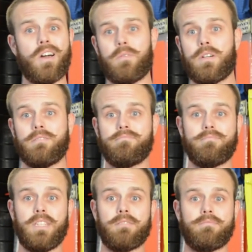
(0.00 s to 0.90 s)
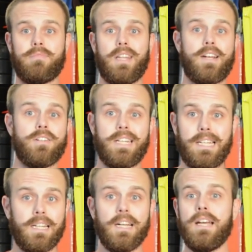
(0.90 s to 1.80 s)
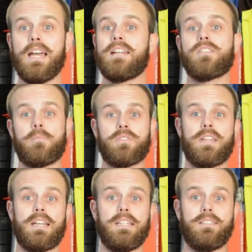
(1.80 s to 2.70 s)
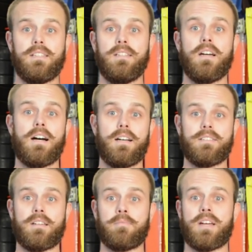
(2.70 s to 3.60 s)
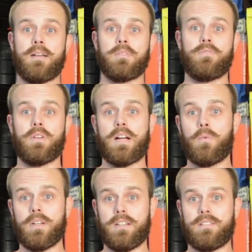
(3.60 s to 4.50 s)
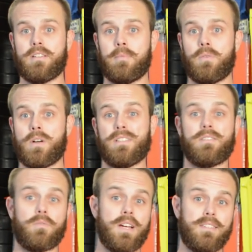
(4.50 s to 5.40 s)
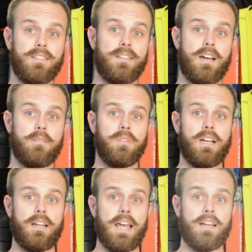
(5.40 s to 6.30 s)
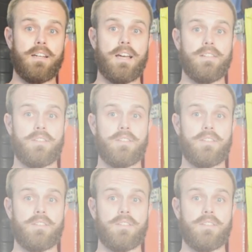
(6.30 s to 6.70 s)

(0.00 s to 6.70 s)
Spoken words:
oh, I want, letter D. It's almost that easy sometimes to figure out what it is somebody wants. The rest of the time, you got to analyze